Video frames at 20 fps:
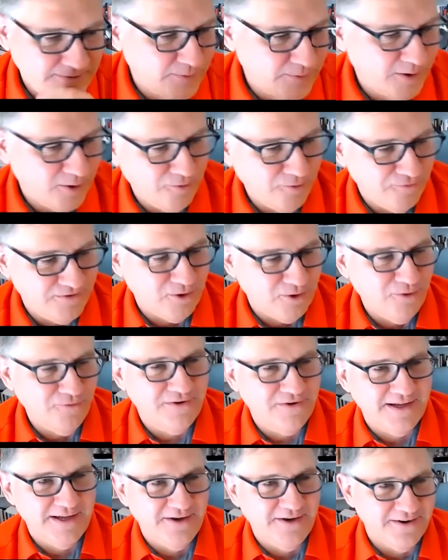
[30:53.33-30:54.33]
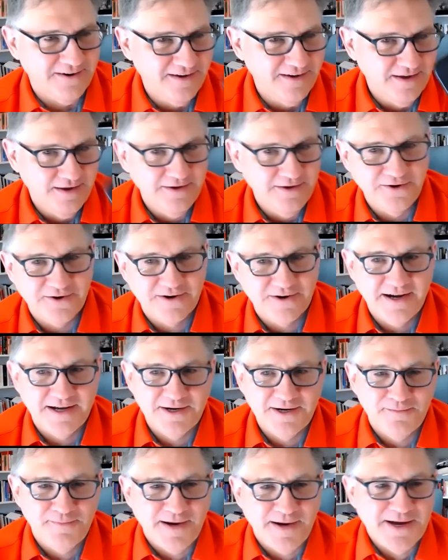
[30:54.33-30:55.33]
Well, hopefully you're
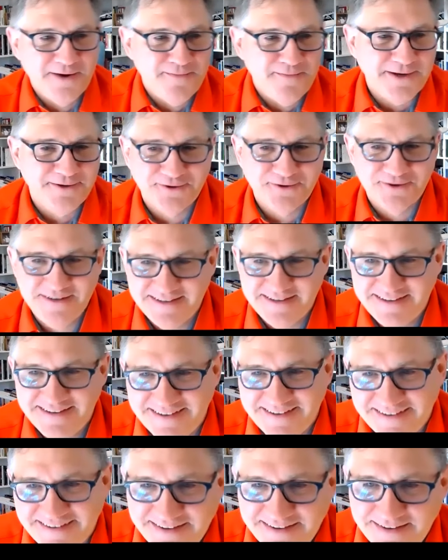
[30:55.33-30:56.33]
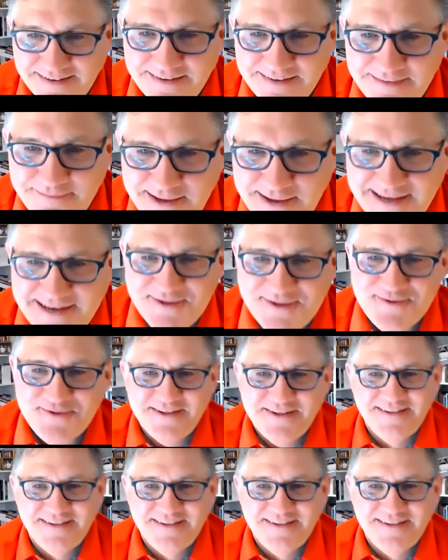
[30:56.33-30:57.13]
kind of biometrically managed.